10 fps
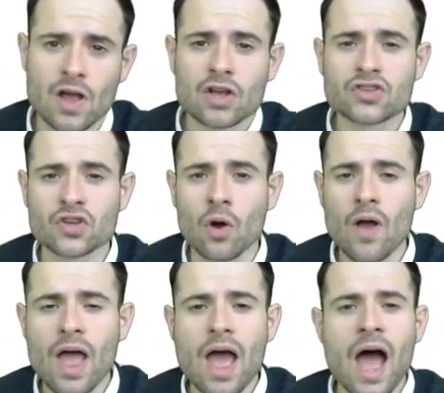So,
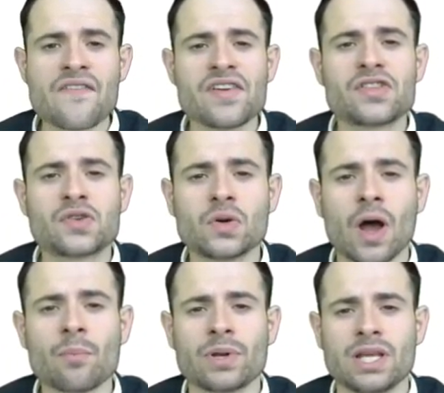having two
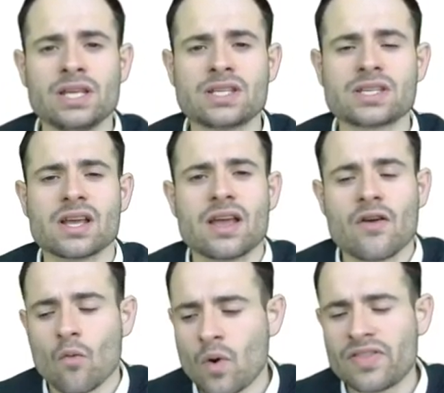companies
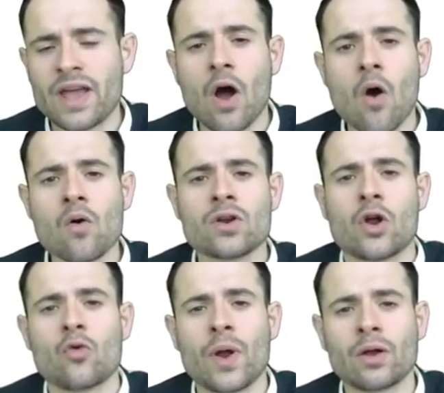with their own
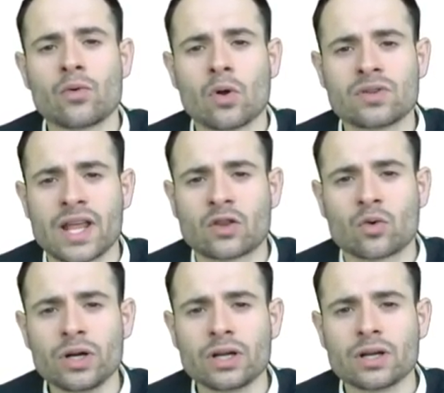railroad
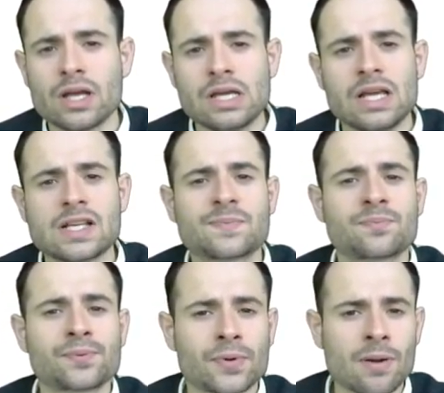network is
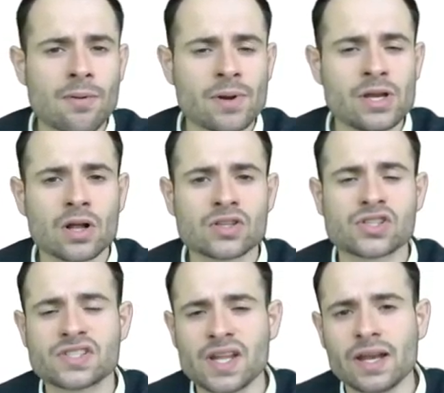probably not
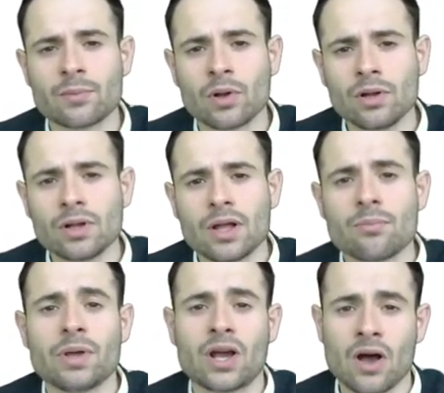sustainable
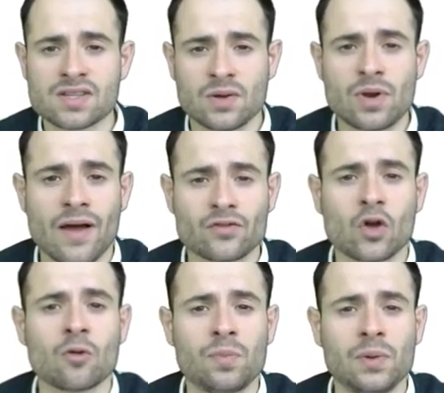because they would have to
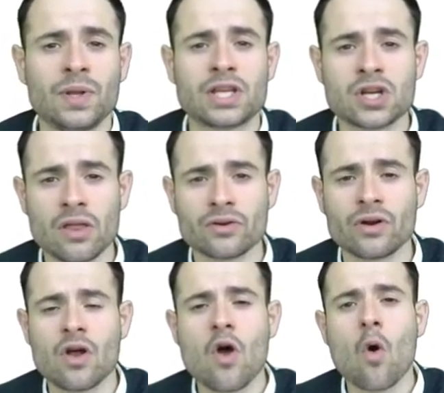compete with each
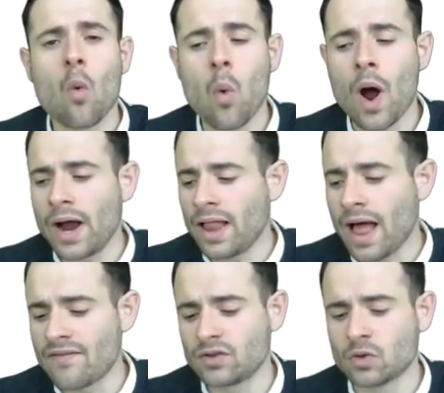other while
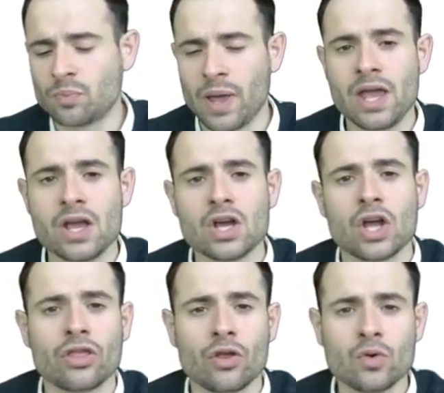having to pay
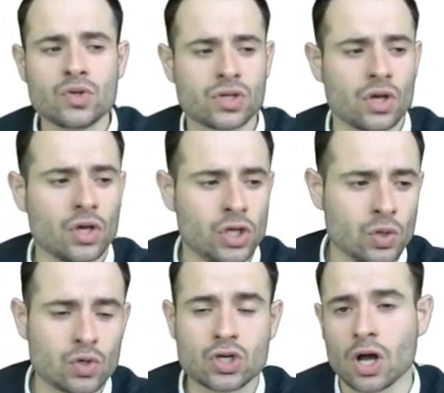those
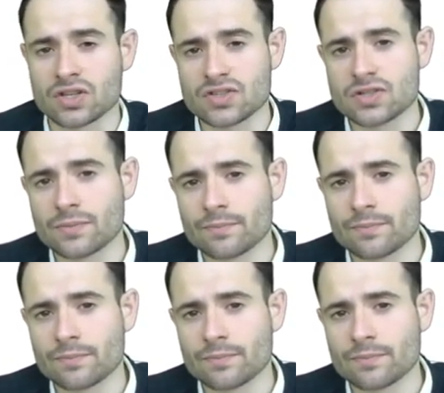huge costs.